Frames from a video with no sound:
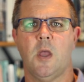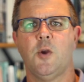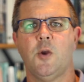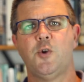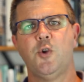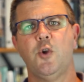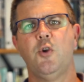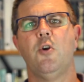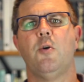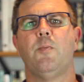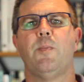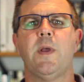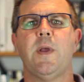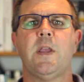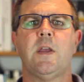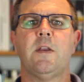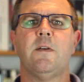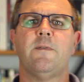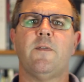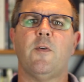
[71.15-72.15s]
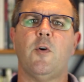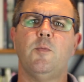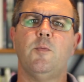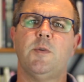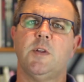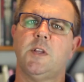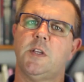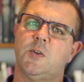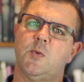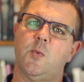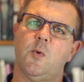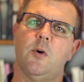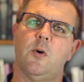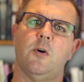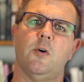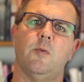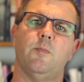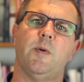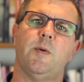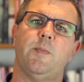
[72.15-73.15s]
Do not be conformed to this
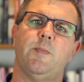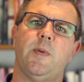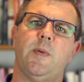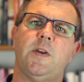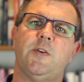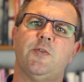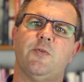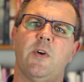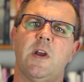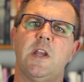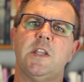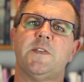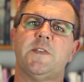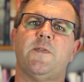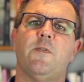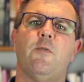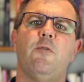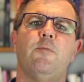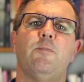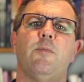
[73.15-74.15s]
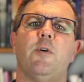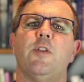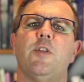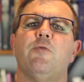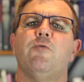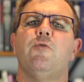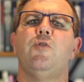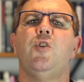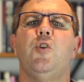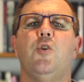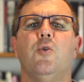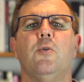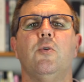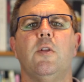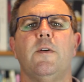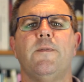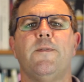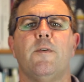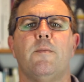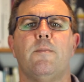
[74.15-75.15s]
world, but be transformed by the renewal
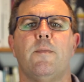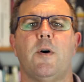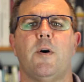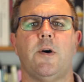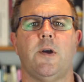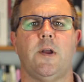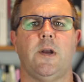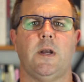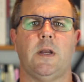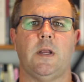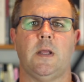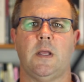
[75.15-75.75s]
of your mind,